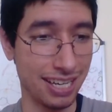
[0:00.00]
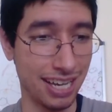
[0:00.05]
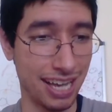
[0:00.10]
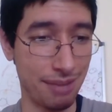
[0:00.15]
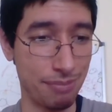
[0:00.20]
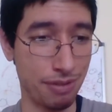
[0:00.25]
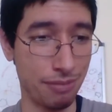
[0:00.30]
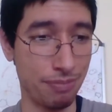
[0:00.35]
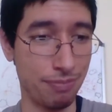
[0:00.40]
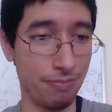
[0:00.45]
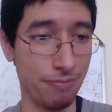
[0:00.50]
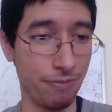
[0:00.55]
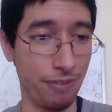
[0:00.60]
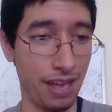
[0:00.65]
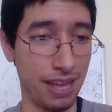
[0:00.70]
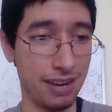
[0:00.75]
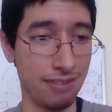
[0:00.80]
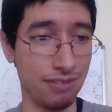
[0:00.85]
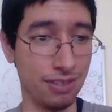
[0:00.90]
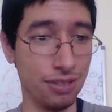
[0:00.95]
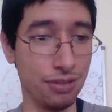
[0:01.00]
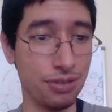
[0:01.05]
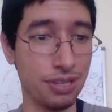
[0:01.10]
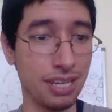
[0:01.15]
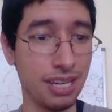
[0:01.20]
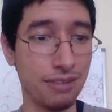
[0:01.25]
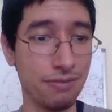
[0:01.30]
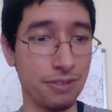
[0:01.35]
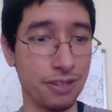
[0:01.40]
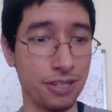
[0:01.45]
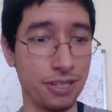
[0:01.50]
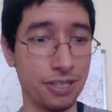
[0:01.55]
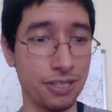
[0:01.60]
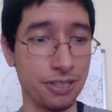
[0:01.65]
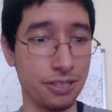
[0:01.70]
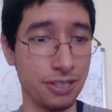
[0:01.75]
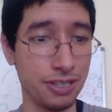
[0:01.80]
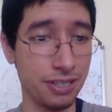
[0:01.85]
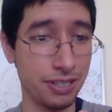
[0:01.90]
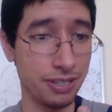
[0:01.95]
I'm a fan of Lugia for
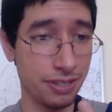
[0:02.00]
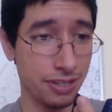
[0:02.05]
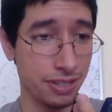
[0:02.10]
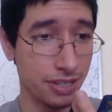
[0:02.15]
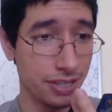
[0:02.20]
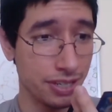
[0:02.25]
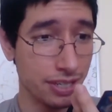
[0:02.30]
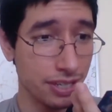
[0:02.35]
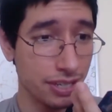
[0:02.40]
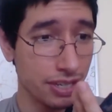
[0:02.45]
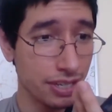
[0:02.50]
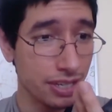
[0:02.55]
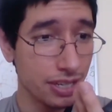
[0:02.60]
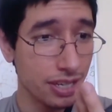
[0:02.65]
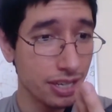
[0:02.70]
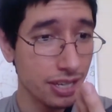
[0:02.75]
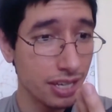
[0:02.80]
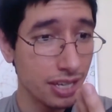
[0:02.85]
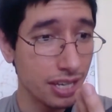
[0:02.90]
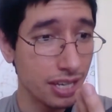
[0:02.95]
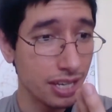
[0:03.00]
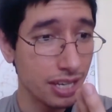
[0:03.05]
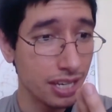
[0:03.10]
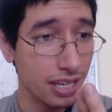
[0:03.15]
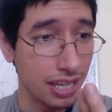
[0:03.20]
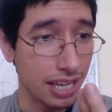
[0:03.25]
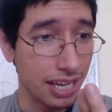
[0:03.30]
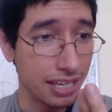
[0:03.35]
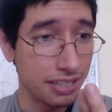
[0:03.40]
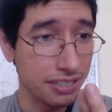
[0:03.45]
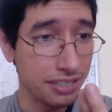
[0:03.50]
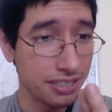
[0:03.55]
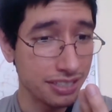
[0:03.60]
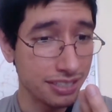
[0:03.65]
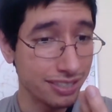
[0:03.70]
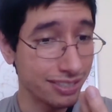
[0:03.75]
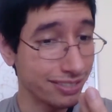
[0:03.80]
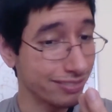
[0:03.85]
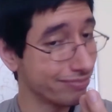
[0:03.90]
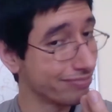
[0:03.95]
sure. Uh,
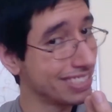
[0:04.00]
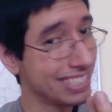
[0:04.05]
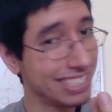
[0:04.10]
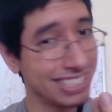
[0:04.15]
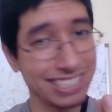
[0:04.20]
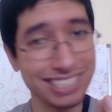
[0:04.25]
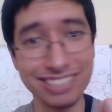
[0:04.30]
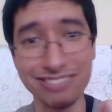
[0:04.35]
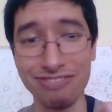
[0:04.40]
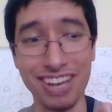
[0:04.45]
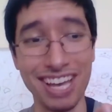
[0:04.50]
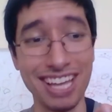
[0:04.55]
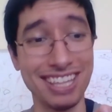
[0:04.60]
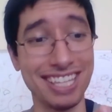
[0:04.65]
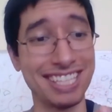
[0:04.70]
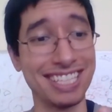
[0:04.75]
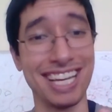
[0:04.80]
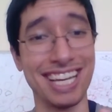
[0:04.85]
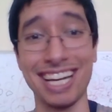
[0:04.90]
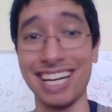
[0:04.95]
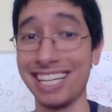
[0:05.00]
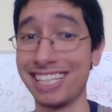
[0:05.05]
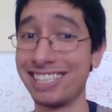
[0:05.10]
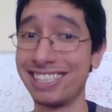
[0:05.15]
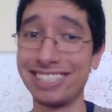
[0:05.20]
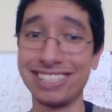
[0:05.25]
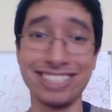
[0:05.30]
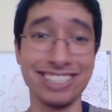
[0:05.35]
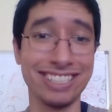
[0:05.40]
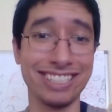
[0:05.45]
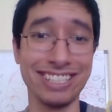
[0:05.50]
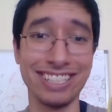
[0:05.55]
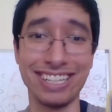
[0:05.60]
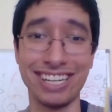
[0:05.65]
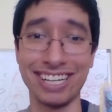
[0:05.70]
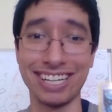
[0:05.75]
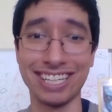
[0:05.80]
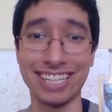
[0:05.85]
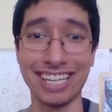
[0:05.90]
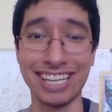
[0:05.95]
edges, man, these cuts
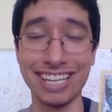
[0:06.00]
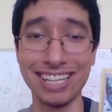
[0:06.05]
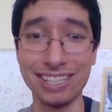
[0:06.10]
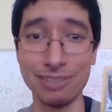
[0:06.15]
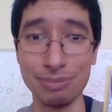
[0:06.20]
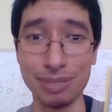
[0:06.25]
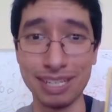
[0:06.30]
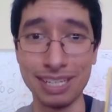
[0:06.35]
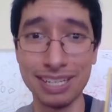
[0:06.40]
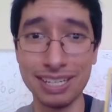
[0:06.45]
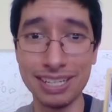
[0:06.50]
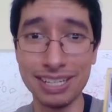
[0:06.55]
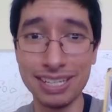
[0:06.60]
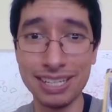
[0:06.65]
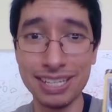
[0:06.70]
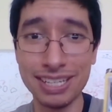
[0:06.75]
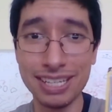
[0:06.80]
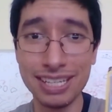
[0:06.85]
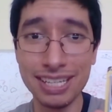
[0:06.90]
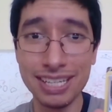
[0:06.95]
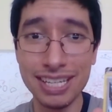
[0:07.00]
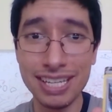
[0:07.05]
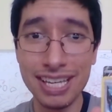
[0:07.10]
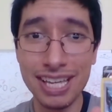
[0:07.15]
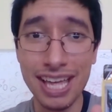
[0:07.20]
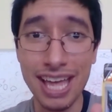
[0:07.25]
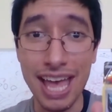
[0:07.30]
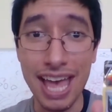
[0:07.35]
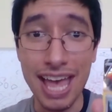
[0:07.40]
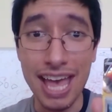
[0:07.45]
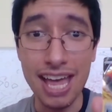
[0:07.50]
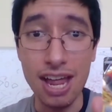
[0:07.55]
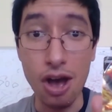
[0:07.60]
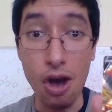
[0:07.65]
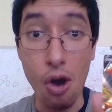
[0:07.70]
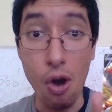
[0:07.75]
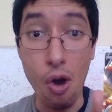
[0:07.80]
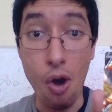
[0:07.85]
are killing me. Yeah.